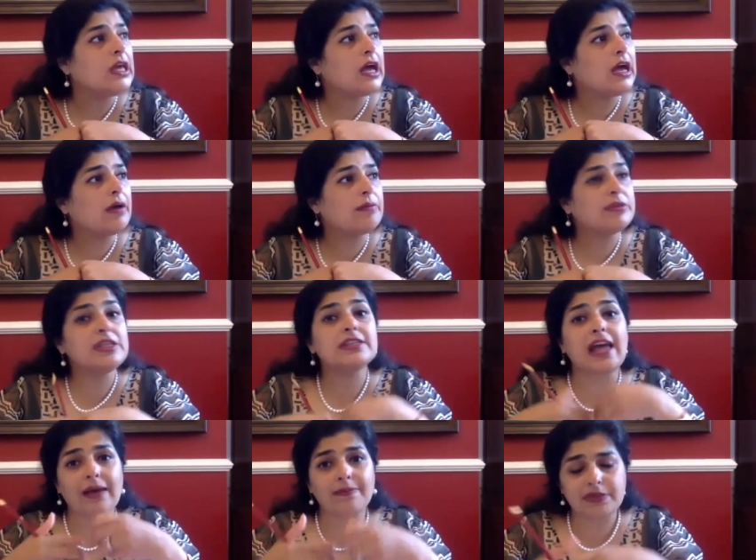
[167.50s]
Uh, these
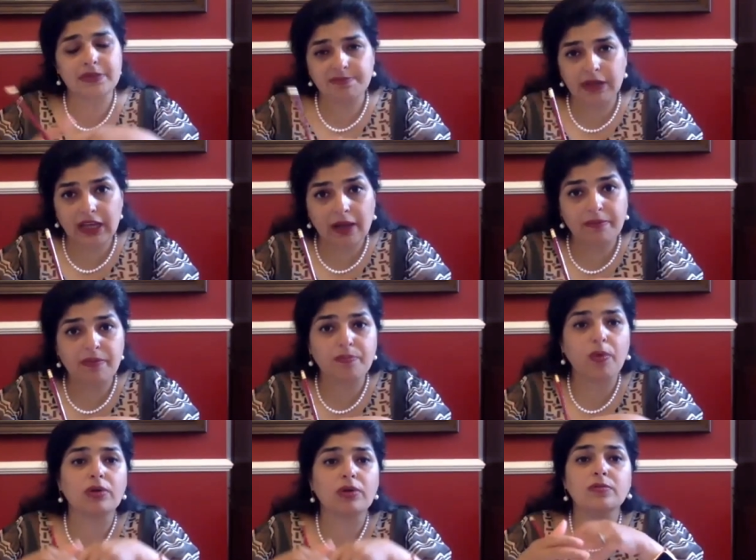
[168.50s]
apps have become
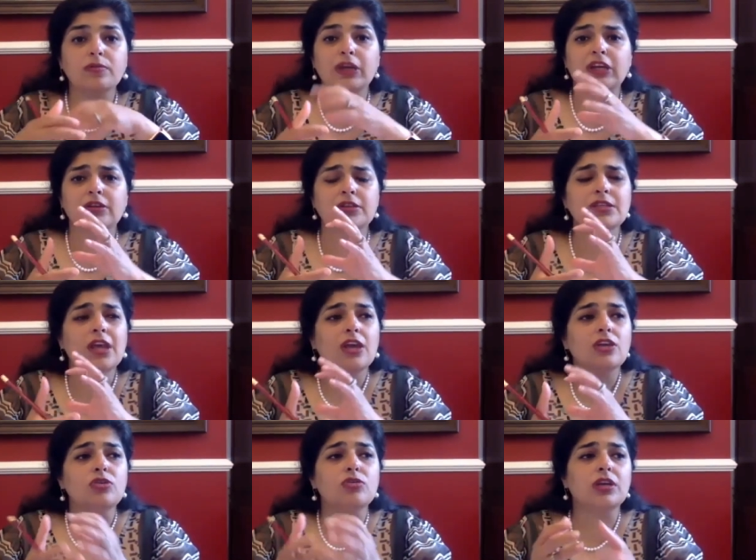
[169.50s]
important because
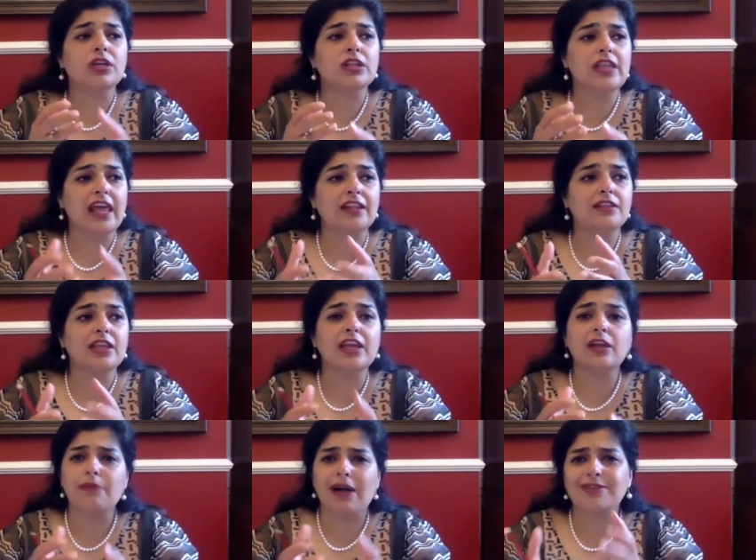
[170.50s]
you can then
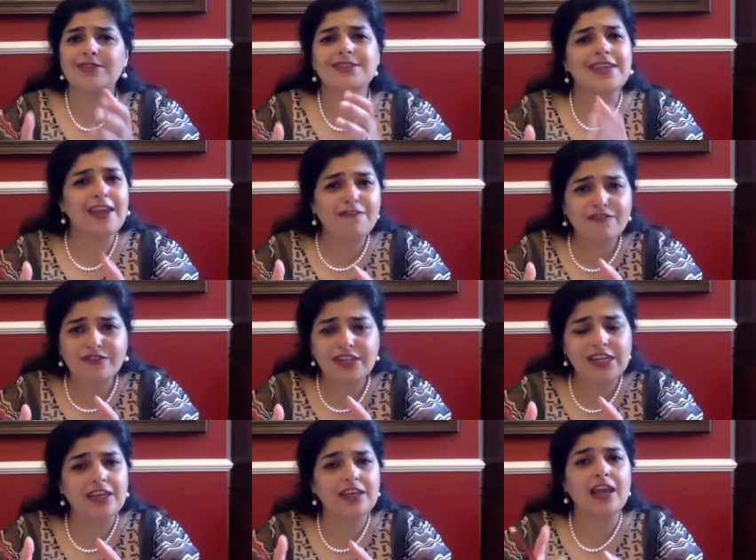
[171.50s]
think about
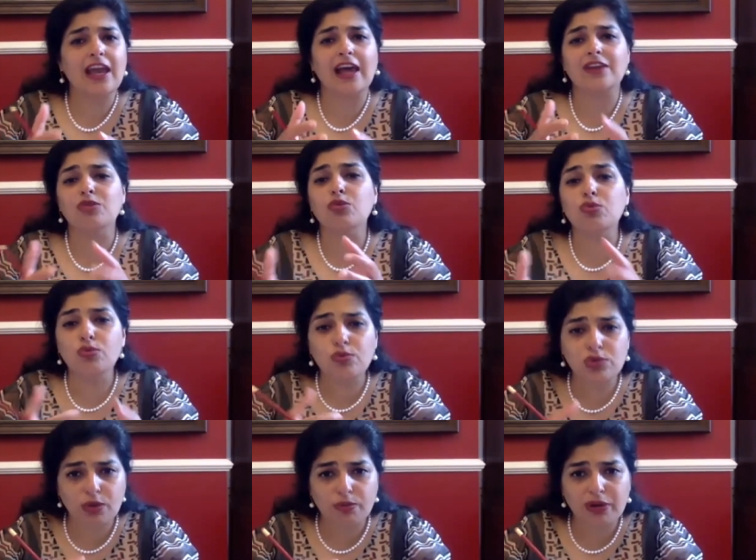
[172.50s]
safety and who
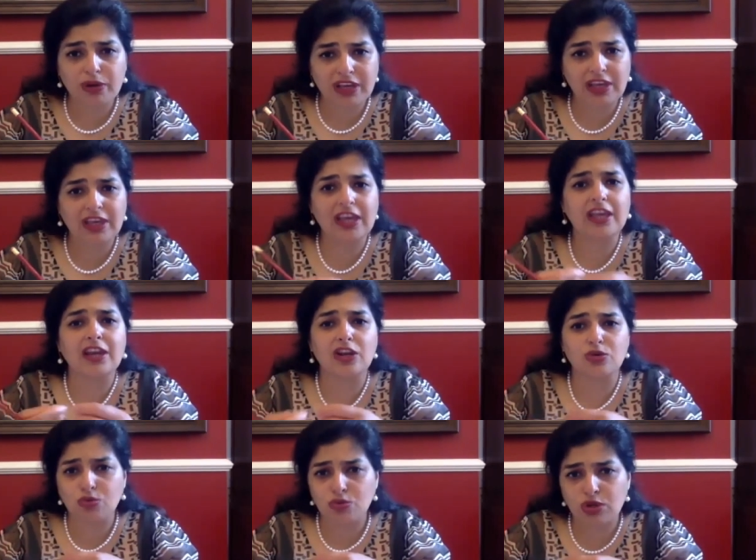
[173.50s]
you're bringing in and
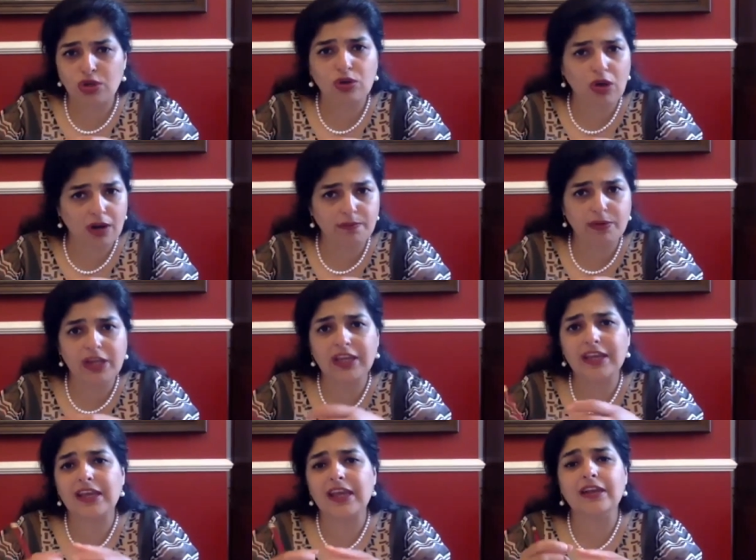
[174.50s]
who you're not
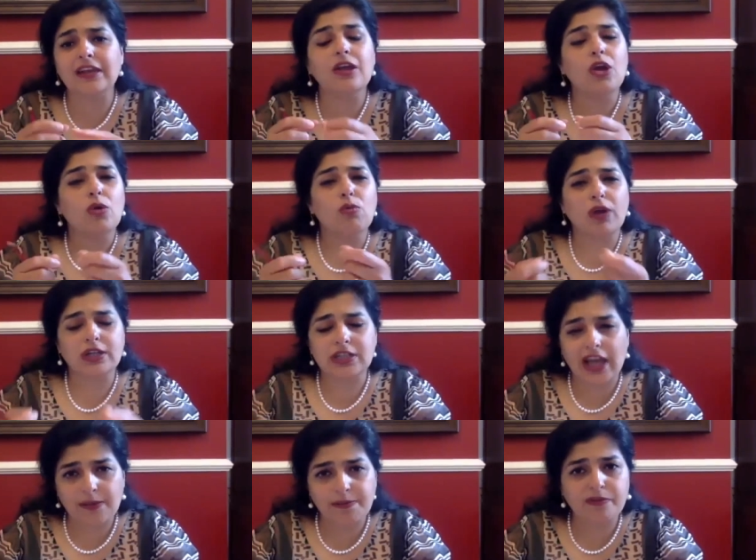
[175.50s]
bringing in, what
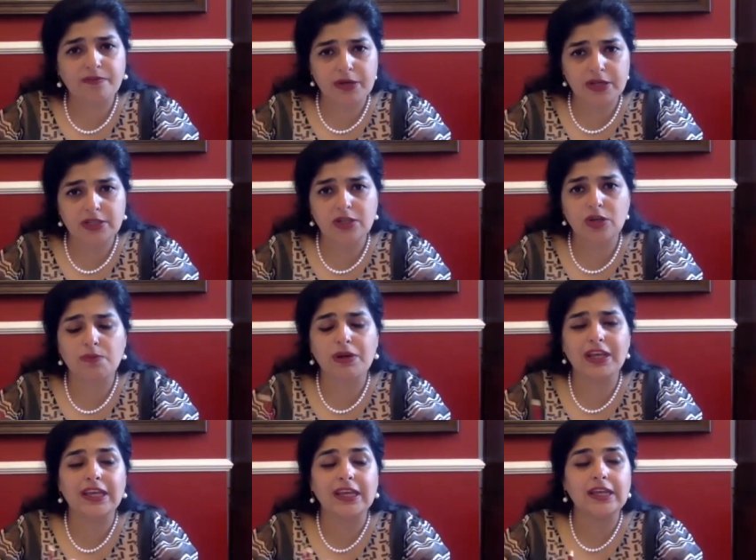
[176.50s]
type of person you're
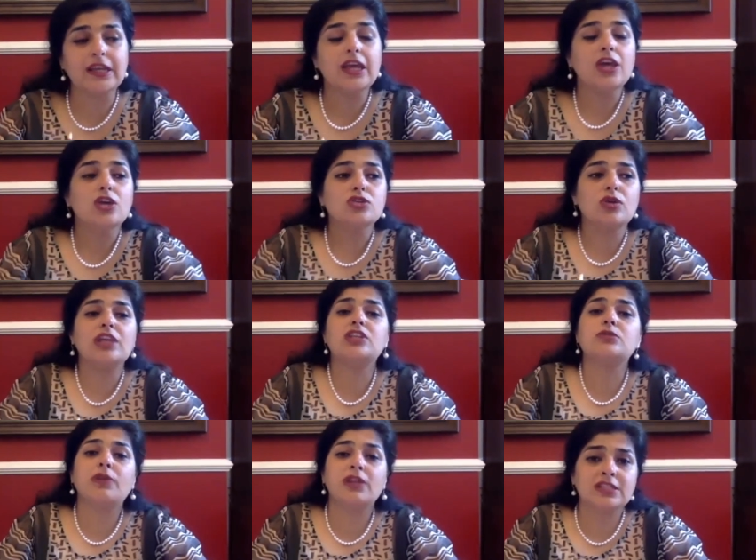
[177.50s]
bringing in. So I
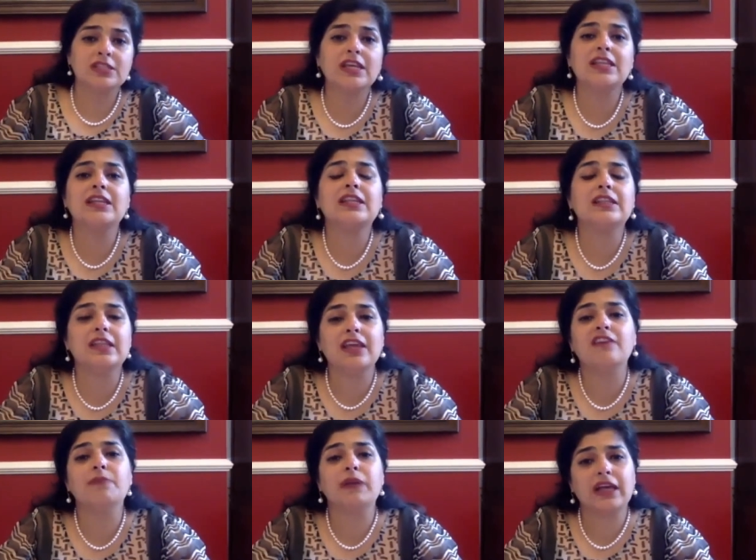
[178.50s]
just want to say that they
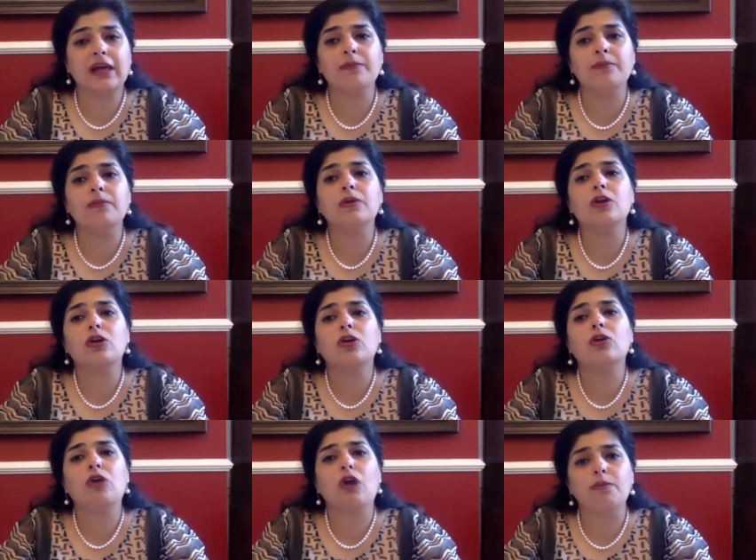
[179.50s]
have become
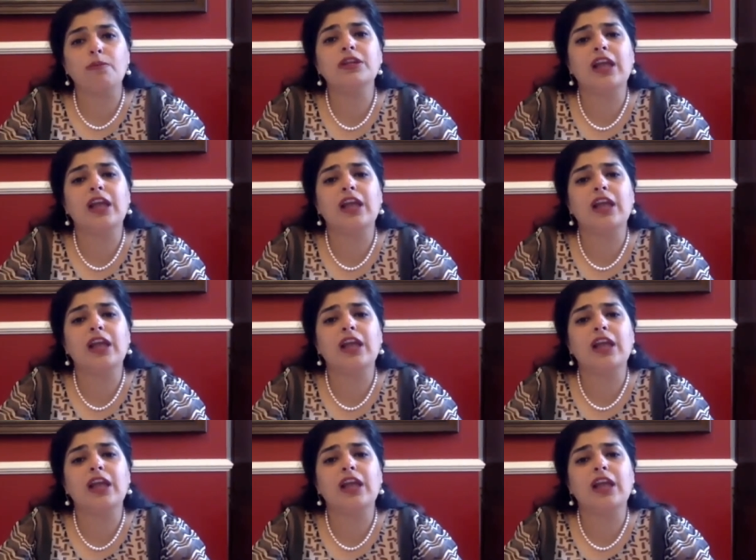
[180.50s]
common